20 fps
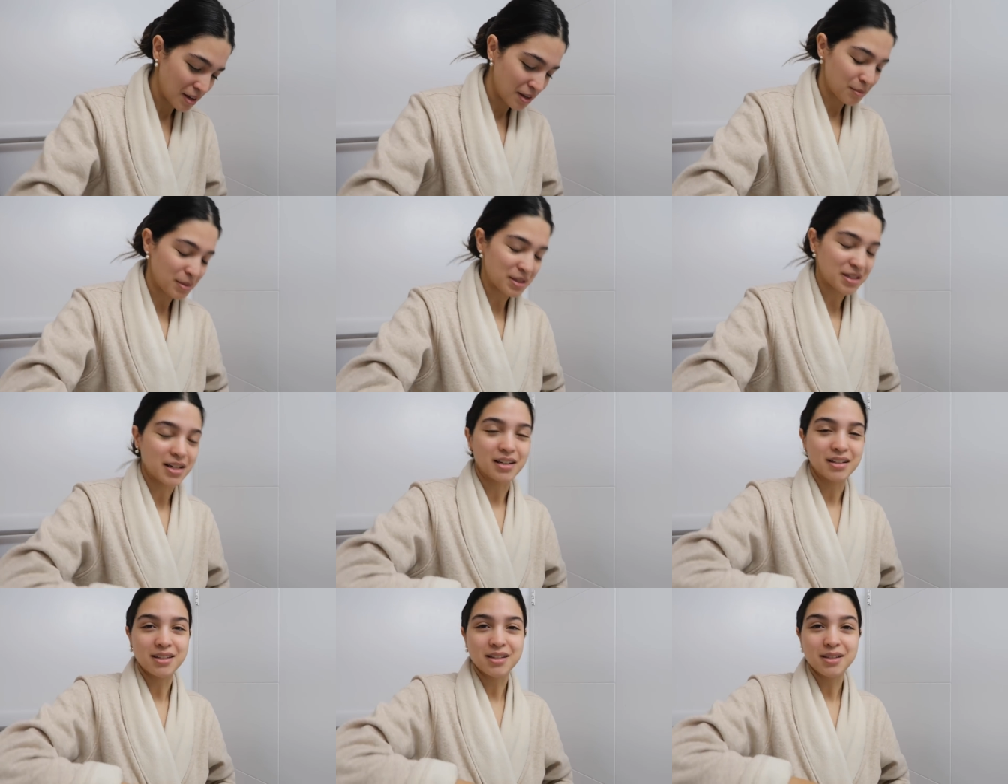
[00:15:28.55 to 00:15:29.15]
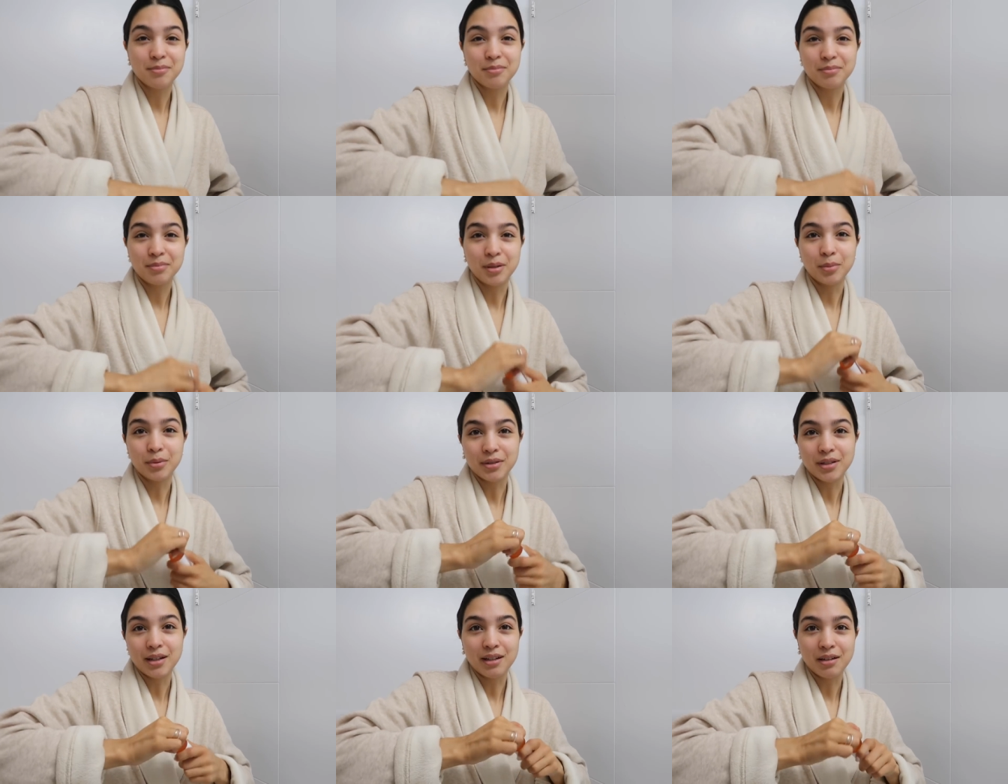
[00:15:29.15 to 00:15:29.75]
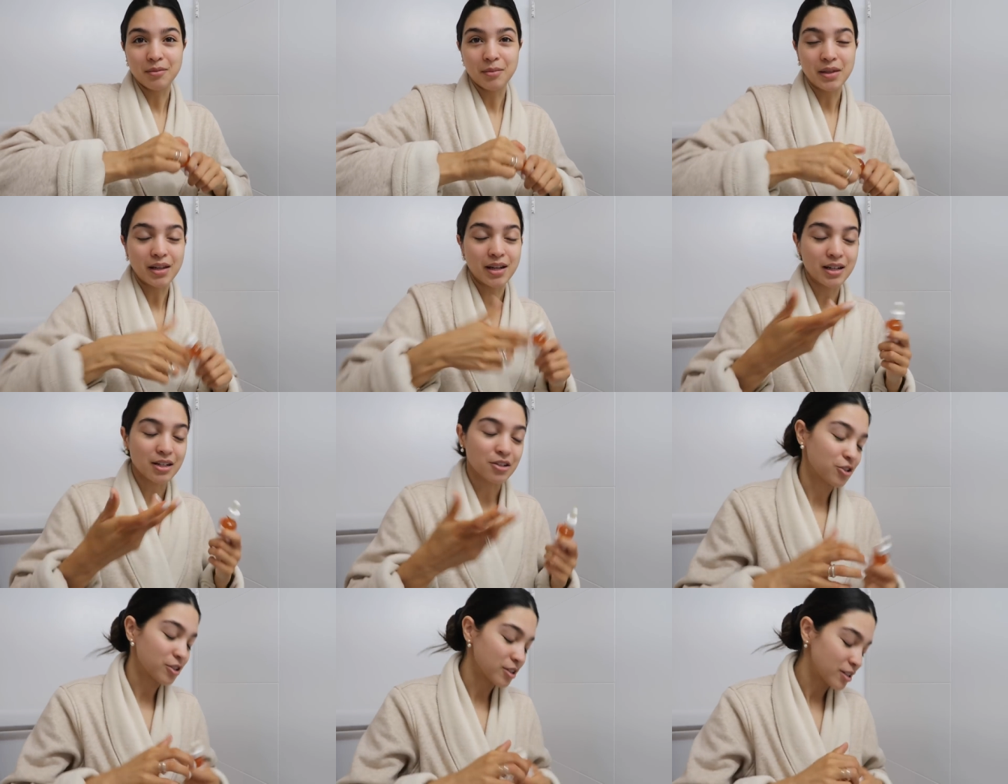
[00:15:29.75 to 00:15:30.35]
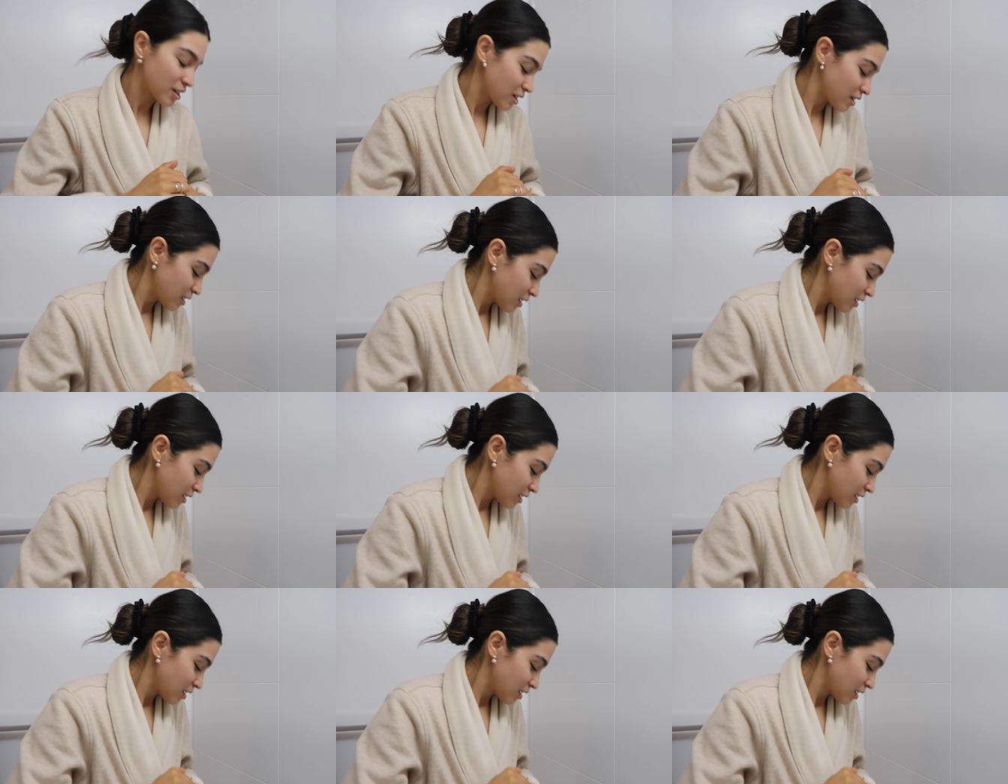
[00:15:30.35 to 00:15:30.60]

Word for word: Besides people telling me that I should.